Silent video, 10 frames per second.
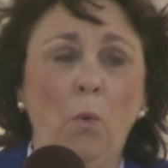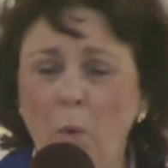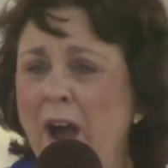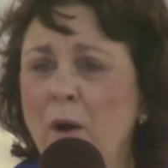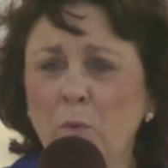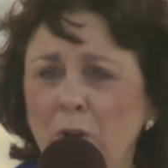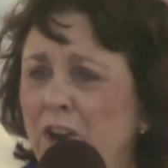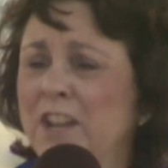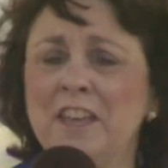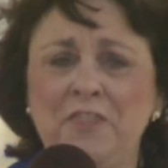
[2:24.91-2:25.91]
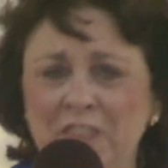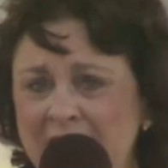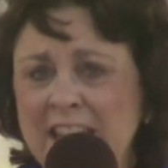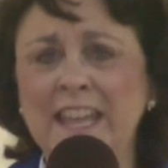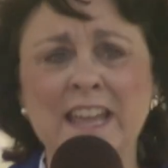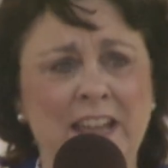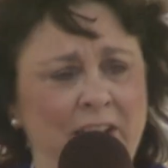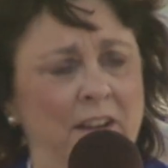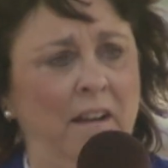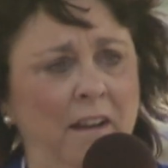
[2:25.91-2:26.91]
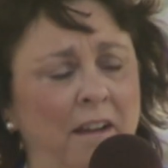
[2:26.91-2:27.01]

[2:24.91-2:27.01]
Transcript: What were you thinking?